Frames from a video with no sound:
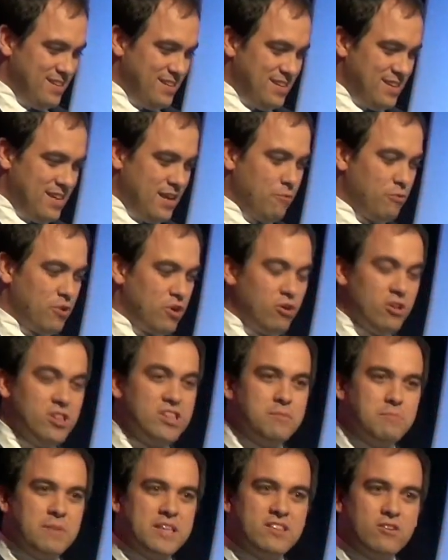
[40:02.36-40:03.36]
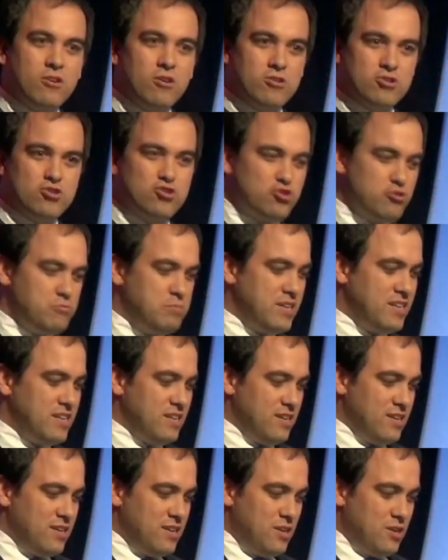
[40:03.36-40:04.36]
Our ultimate goal should
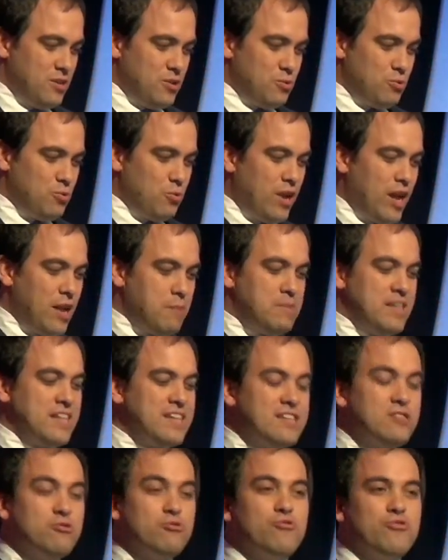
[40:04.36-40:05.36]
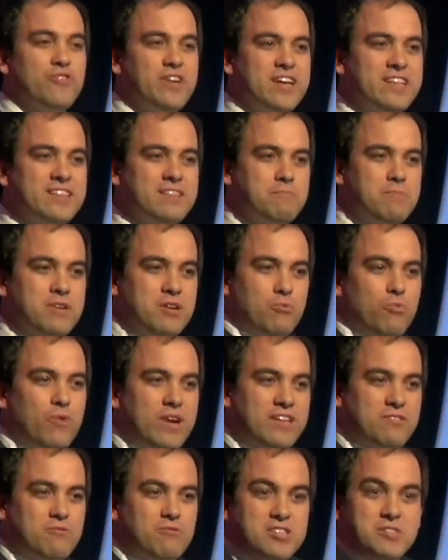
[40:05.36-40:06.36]
be to help them to create a better
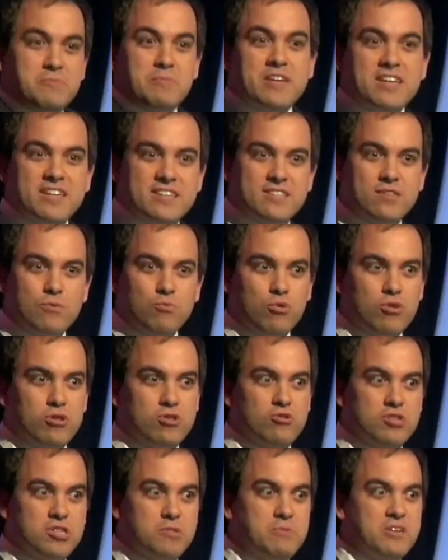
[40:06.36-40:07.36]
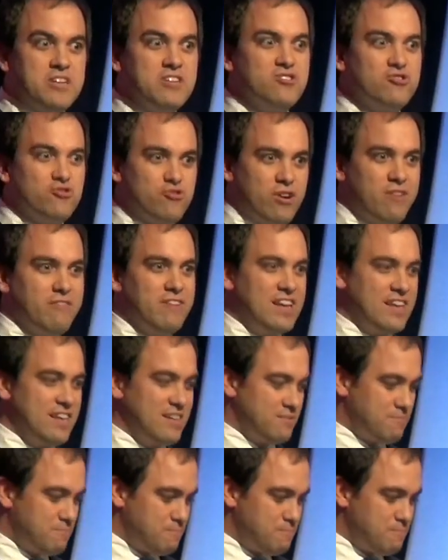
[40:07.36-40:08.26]
way to experience the world, to experience traveling.